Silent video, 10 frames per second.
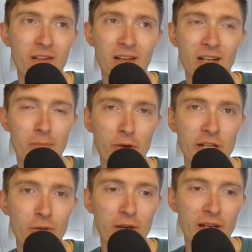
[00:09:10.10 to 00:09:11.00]
in a
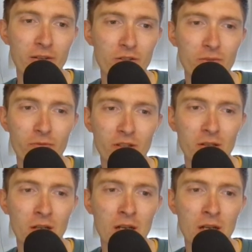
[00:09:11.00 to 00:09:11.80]
breakaway or something,